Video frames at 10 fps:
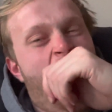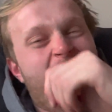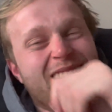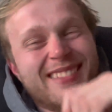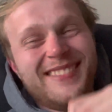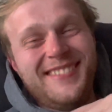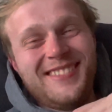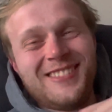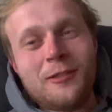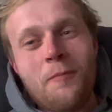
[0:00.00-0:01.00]

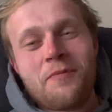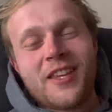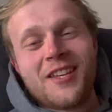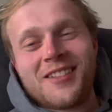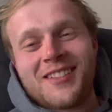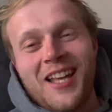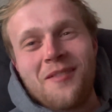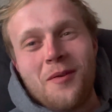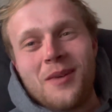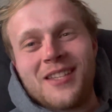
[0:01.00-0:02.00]
I think you can tell
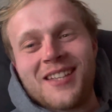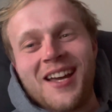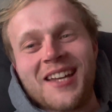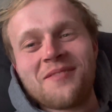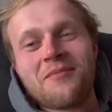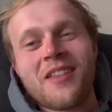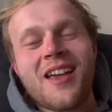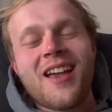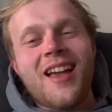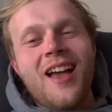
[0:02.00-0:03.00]
I'm a bit tired.
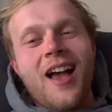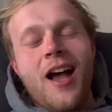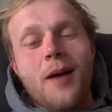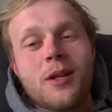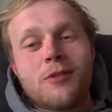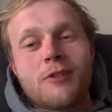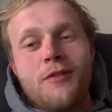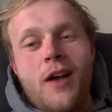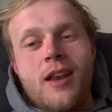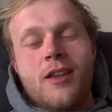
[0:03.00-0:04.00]
But it was
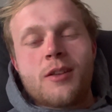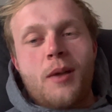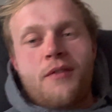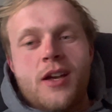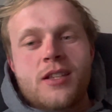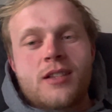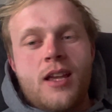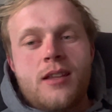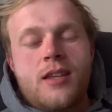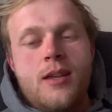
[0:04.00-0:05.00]
really fun. It was my first
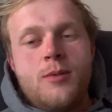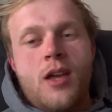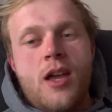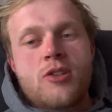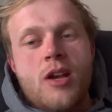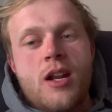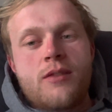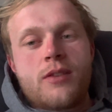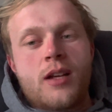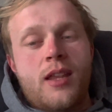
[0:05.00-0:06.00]
like Team UK
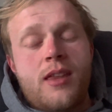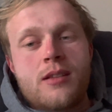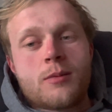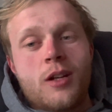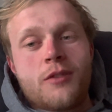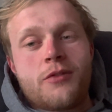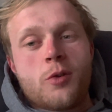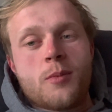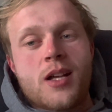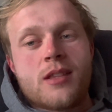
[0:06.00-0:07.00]
training for, I think it's been like
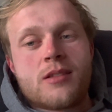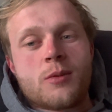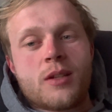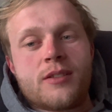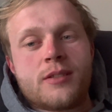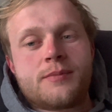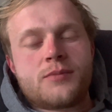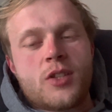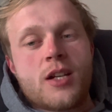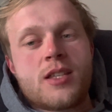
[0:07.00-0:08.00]
4 months or whatever.
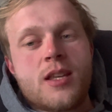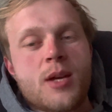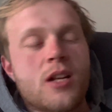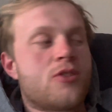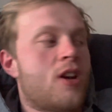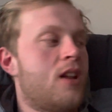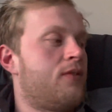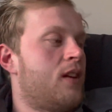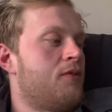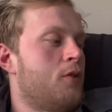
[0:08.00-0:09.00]
Sorry, Team England training
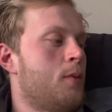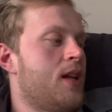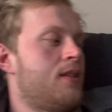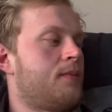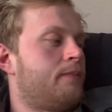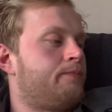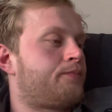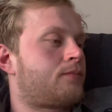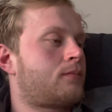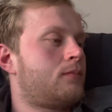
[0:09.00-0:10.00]
for like 4
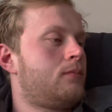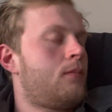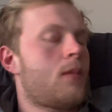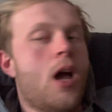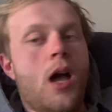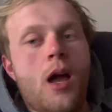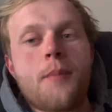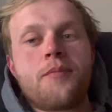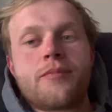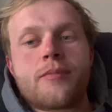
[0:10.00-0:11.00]

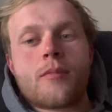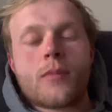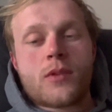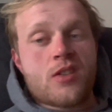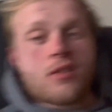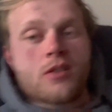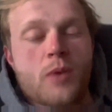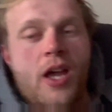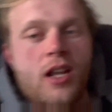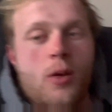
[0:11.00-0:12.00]
months. Just because
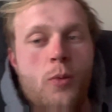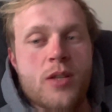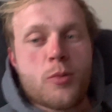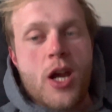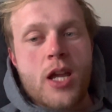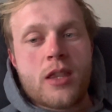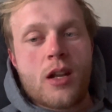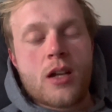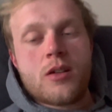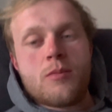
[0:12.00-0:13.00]
we had like a winter break and
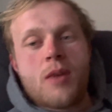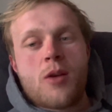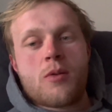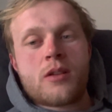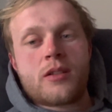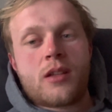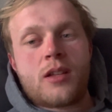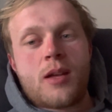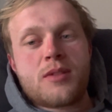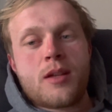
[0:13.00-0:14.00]
then I couldn't make one because I was
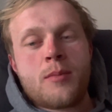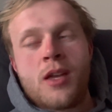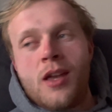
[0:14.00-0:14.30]
in Amsterdam.